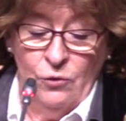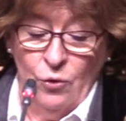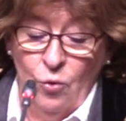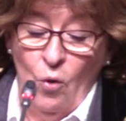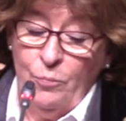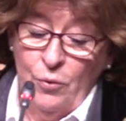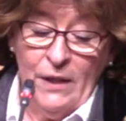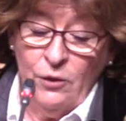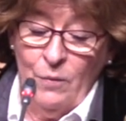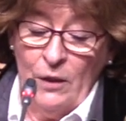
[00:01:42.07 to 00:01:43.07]
to
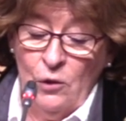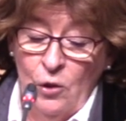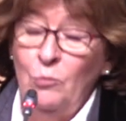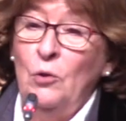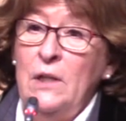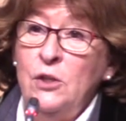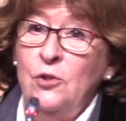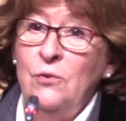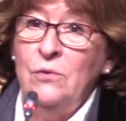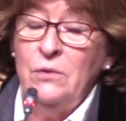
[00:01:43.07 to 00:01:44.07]
cooperate around global
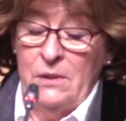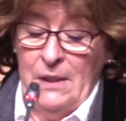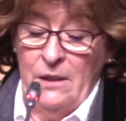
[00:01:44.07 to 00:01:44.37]
issues